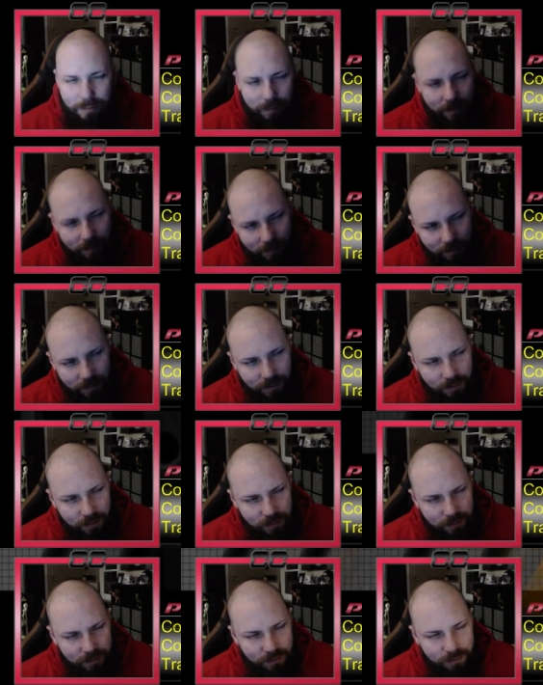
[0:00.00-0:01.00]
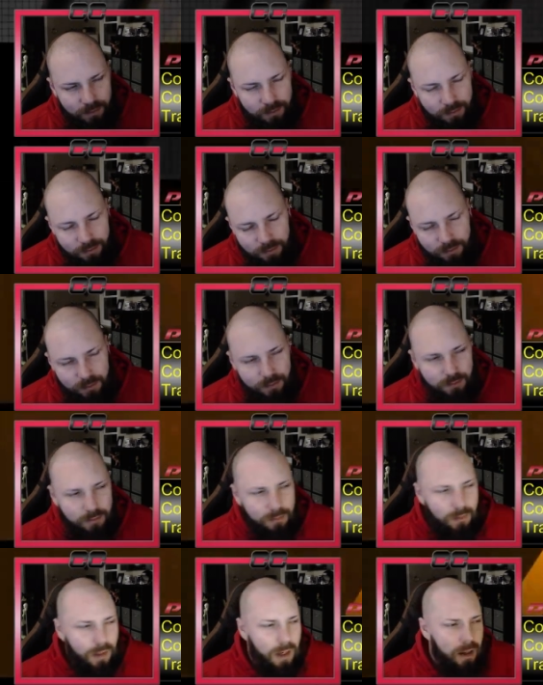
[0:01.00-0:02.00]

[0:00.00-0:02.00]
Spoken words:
(no one is talking)